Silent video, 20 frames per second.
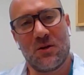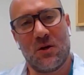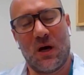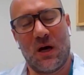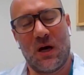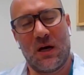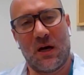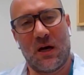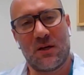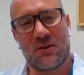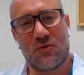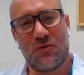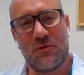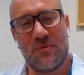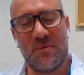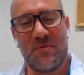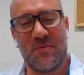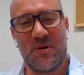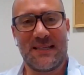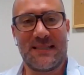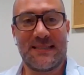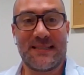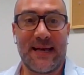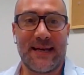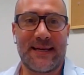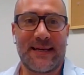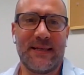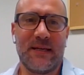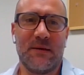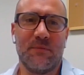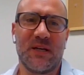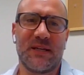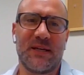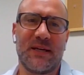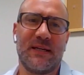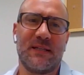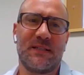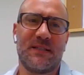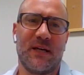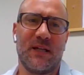so I, I, don't remember exactly, but
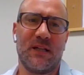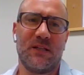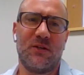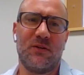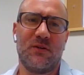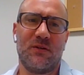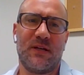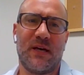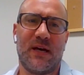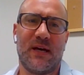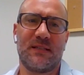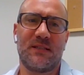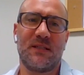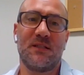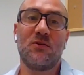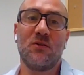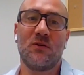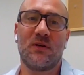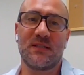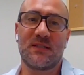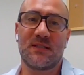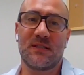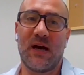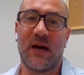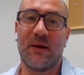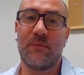I can tell you that it took us